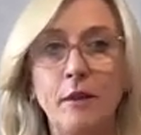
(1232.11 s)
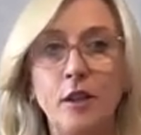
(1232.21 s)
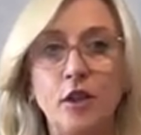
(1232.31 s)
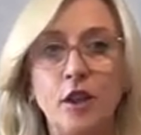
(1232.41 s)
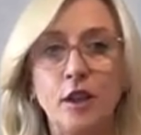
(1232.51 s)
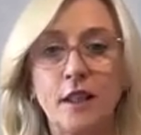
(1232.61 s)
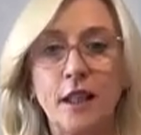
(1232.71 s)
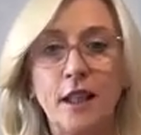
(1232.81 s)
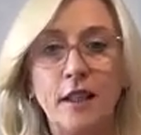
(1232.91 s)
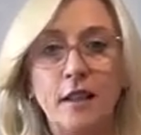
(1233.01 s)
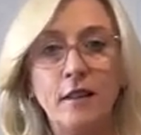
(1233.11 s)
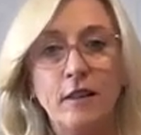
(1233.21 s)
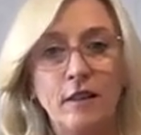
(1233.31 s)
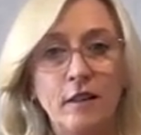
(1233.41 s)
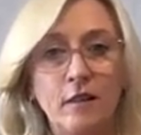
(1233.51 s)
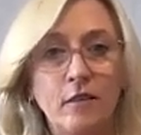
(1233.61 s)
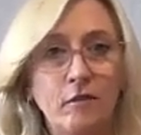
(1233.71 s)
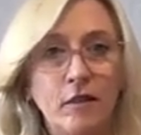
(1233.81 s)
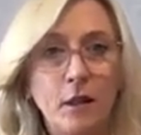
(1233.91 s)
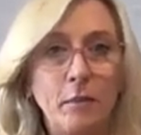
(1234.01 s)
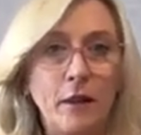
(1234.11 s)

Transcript: It's just that their